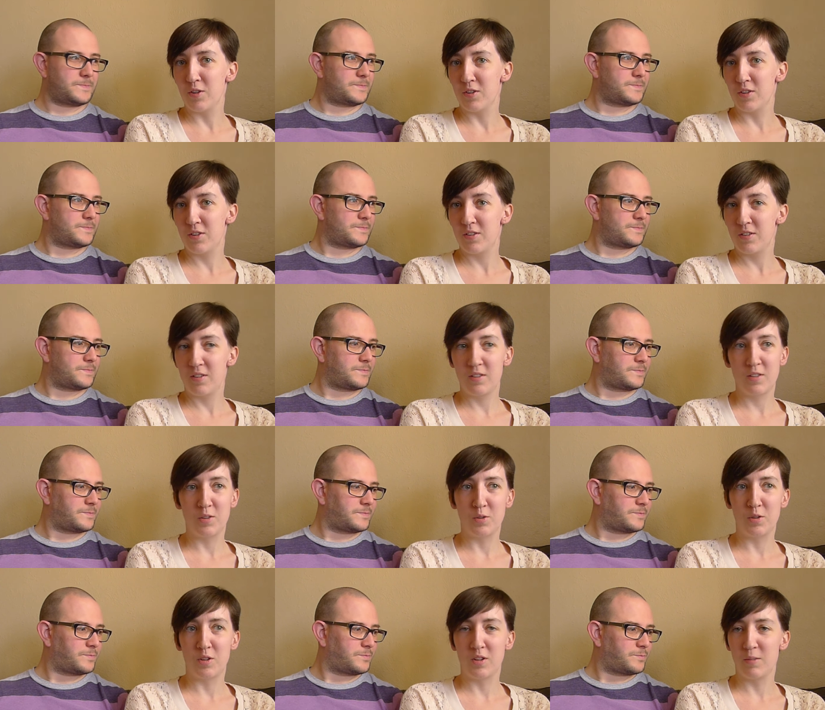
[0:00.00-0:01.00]
Speaker 1: is
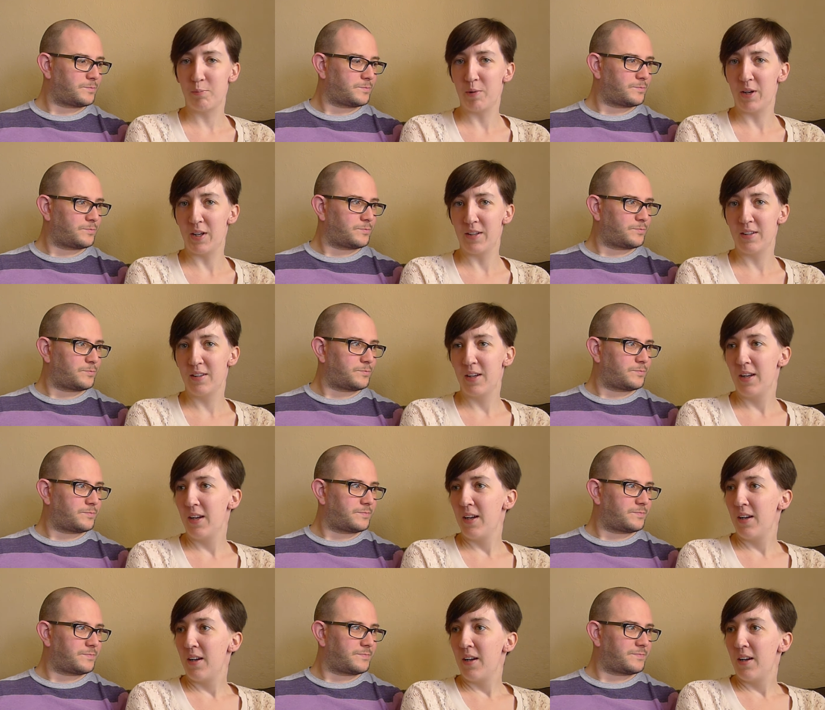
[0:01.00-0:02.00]
cool, but
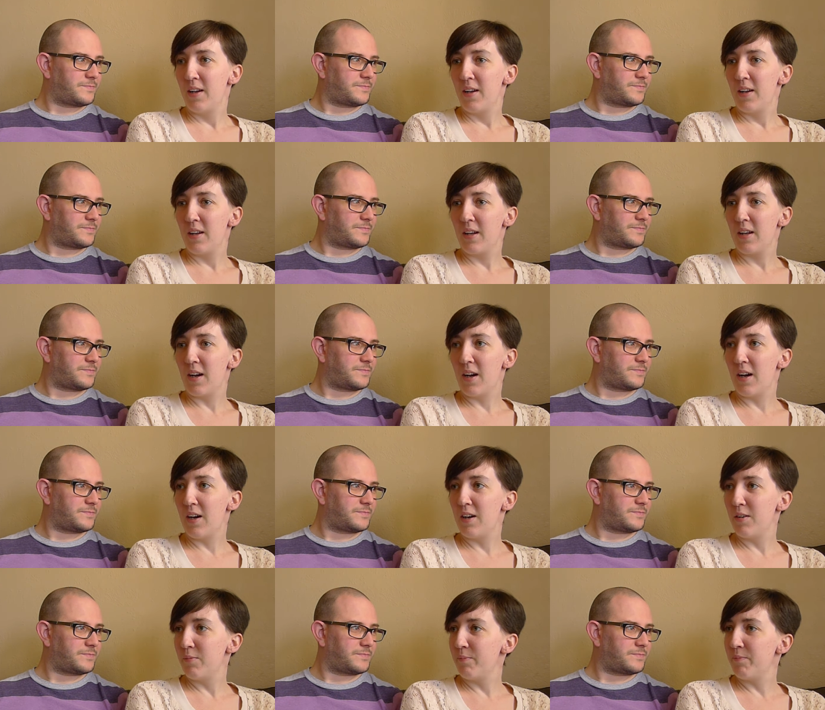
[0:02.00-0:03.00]

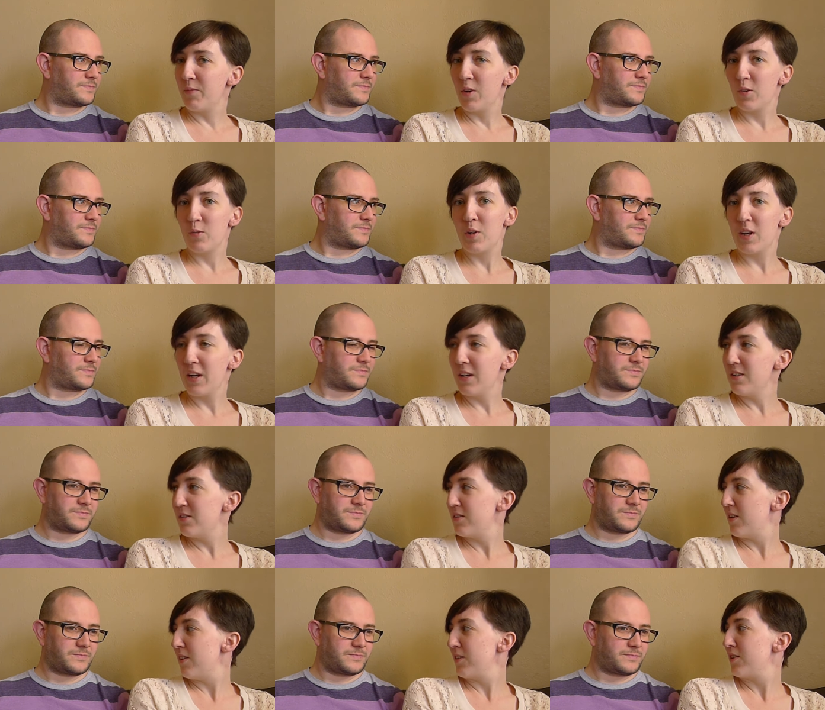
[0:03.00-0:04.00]
um, well, I
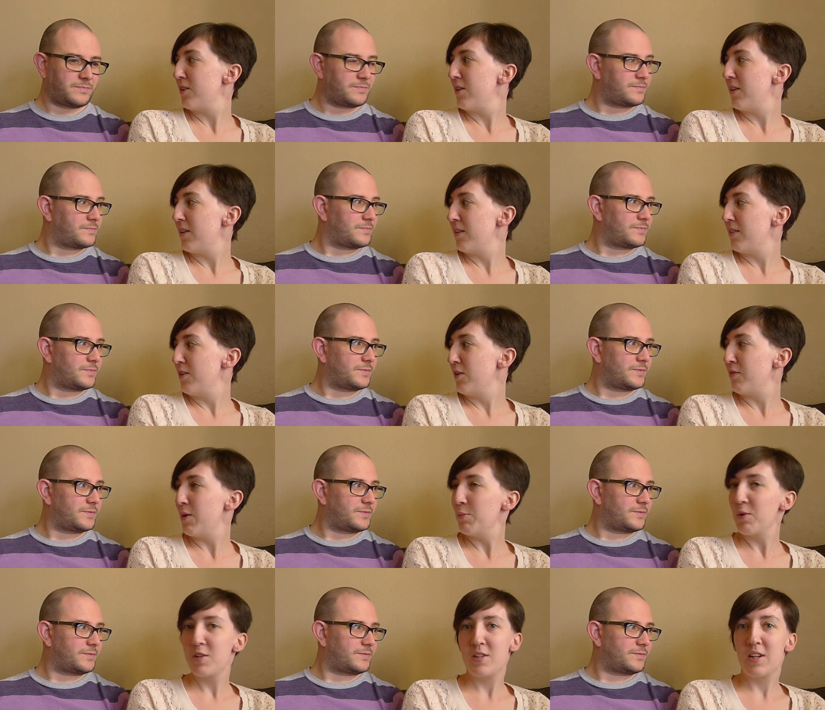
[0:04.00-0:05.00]
guess uh,
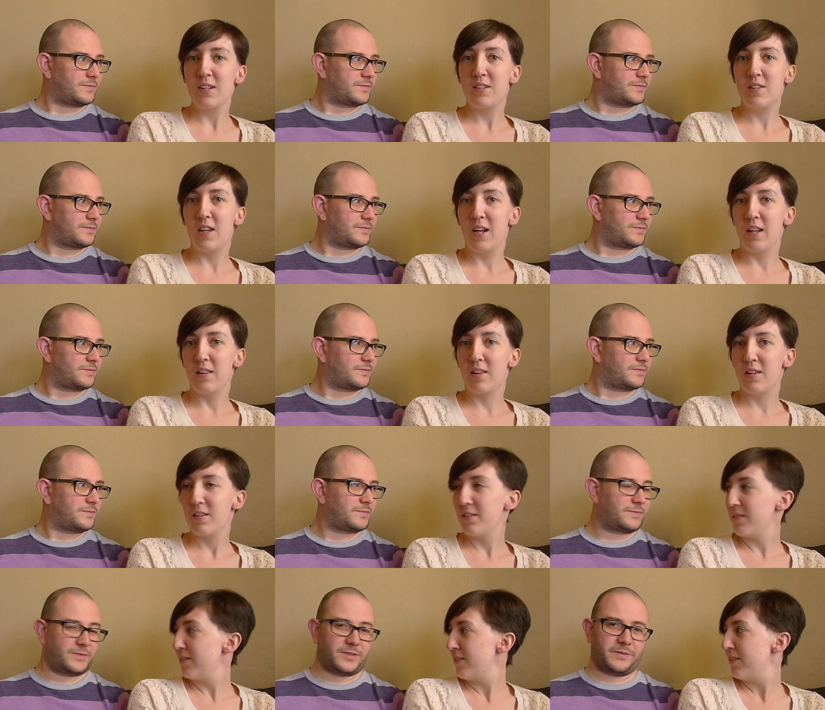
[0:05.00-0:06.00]
November 16th.
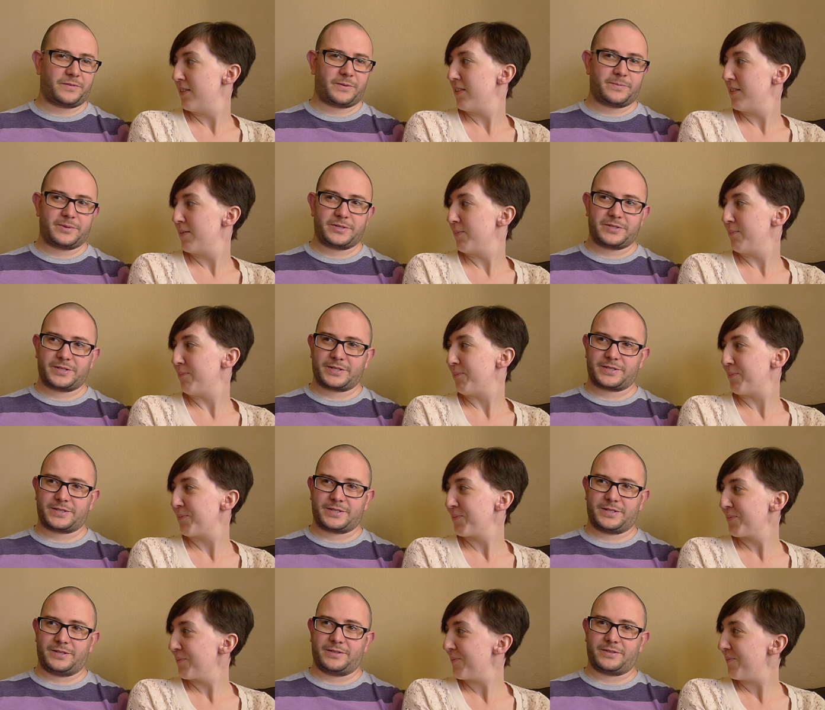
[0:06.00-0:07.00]
Speaker 2: November
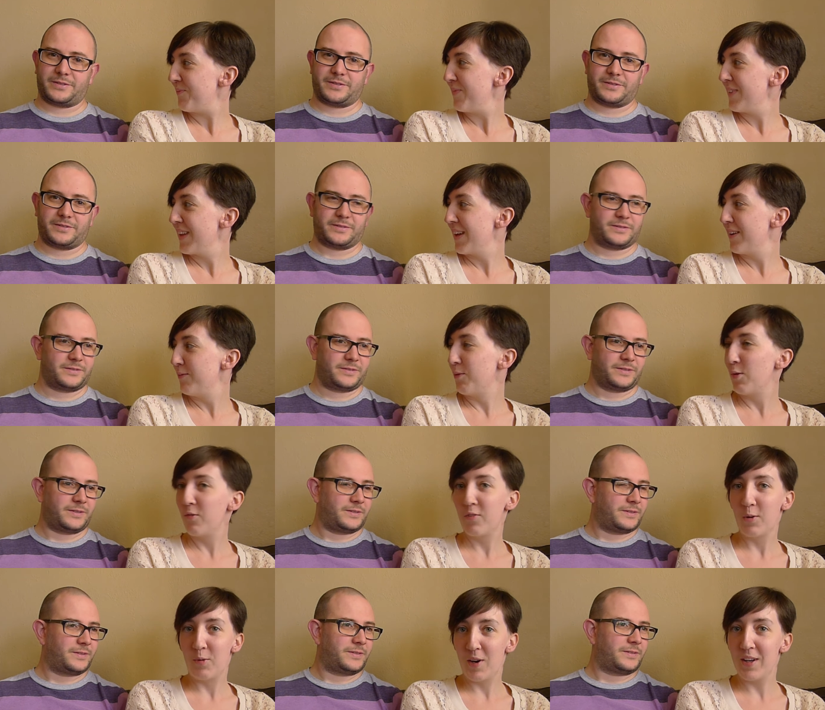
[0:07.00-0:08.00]
16th.
Speaker 1: Well,
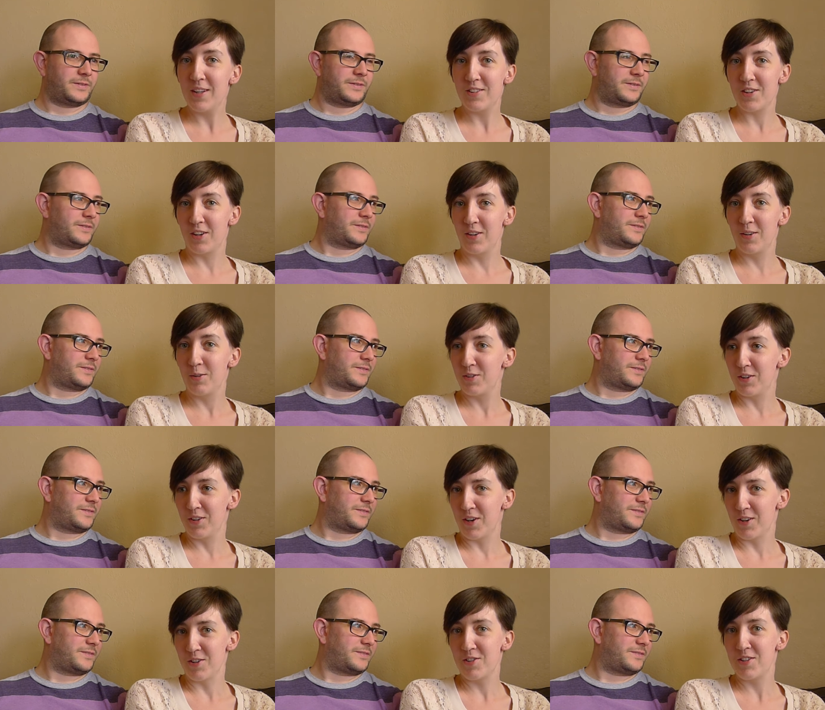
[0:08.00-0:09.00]
for one, it's our it was our
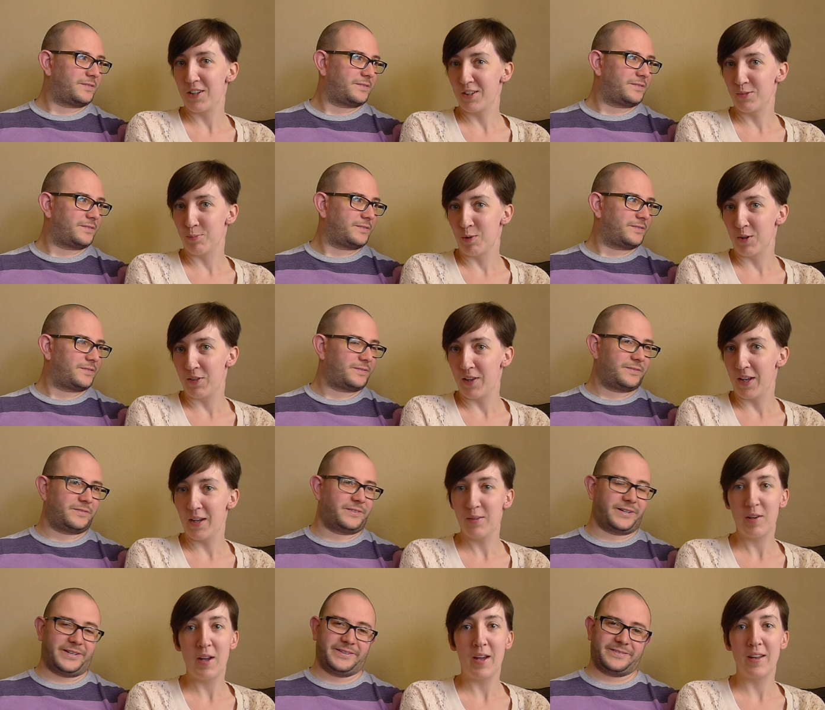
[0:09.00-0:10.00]
daughter's sixth birthday,
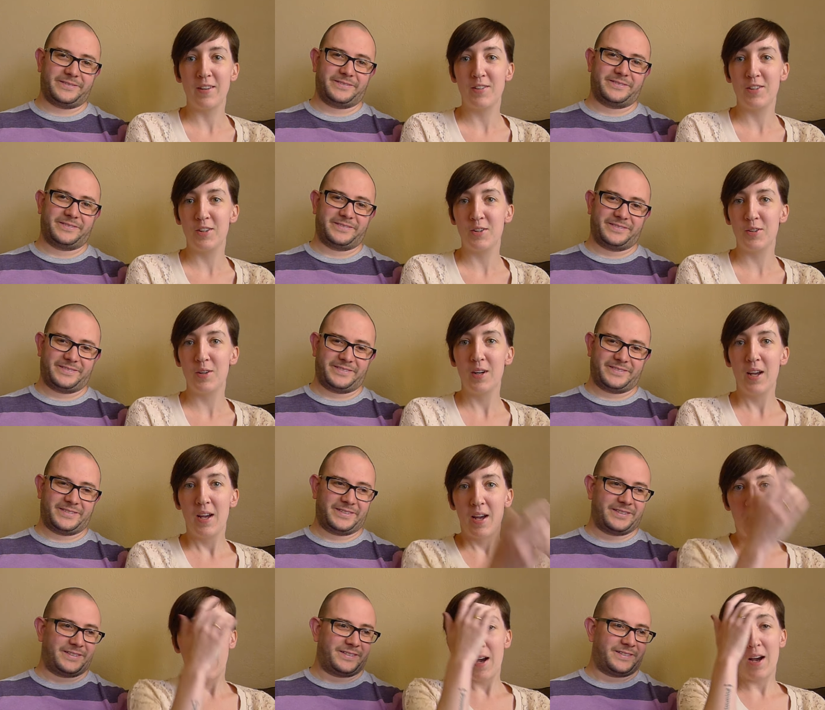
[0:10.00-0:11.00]
right. and two,
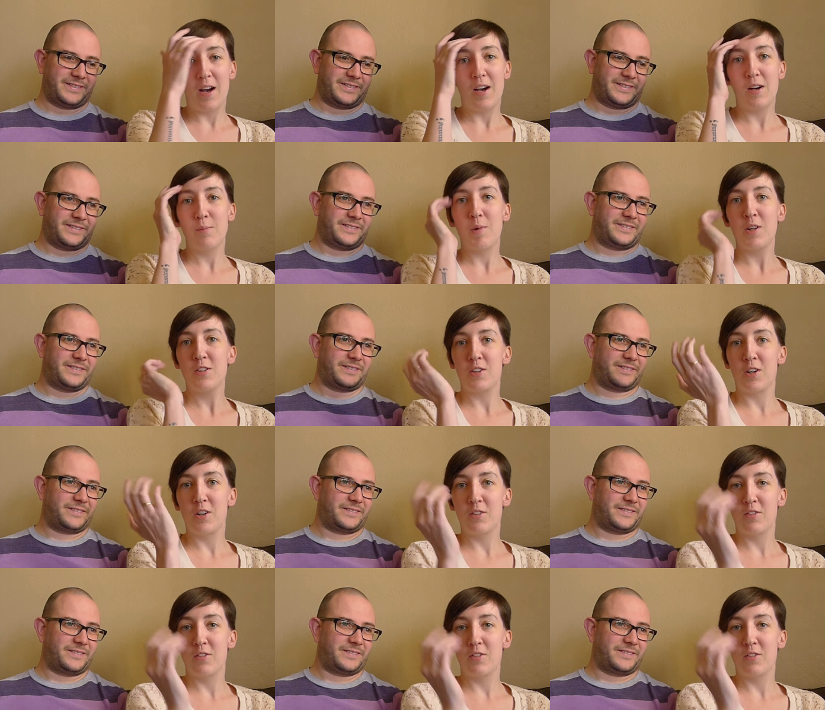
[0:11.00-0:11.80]
um, I started